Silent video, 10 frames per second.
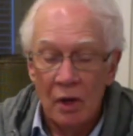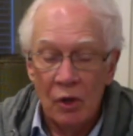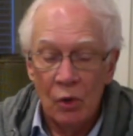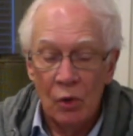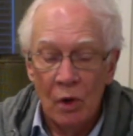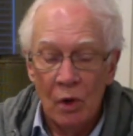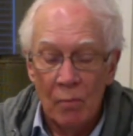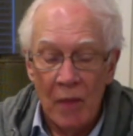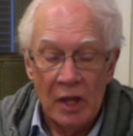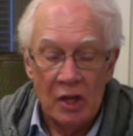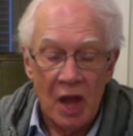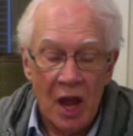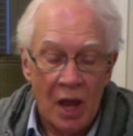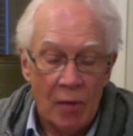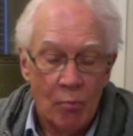you
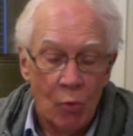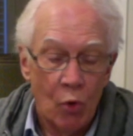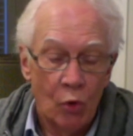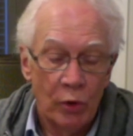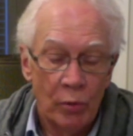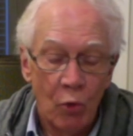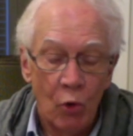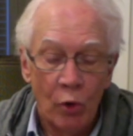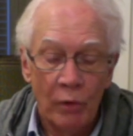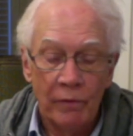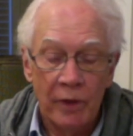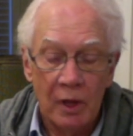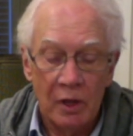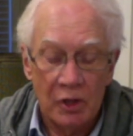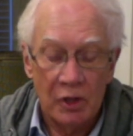maintain more and more of
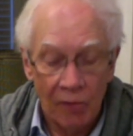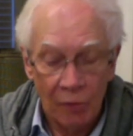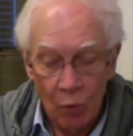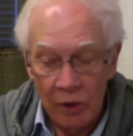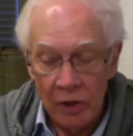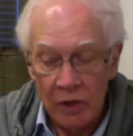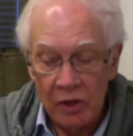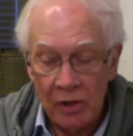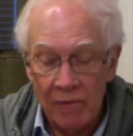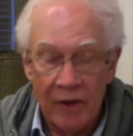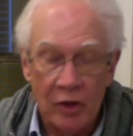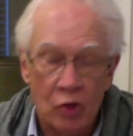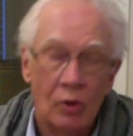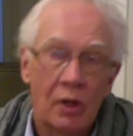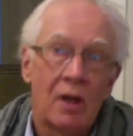the self-awareness, and
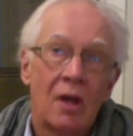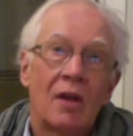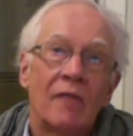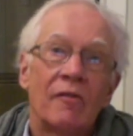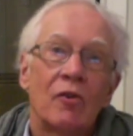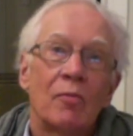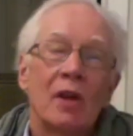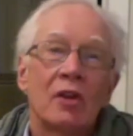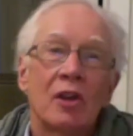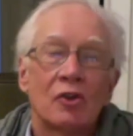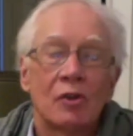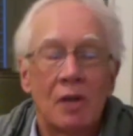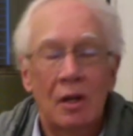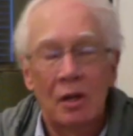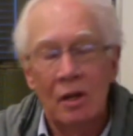eventually, if your meditation
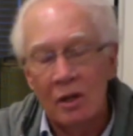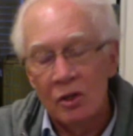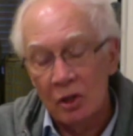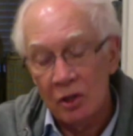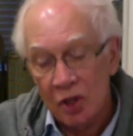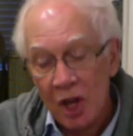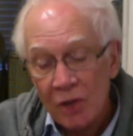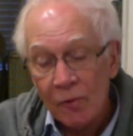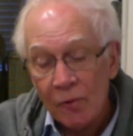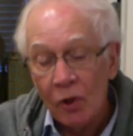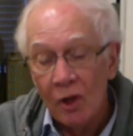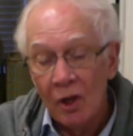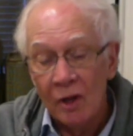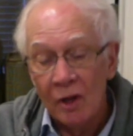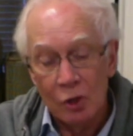technique is successful
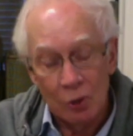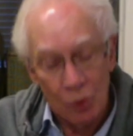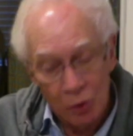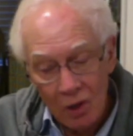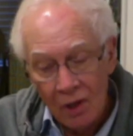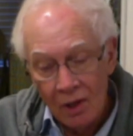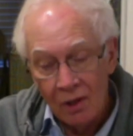and it's a good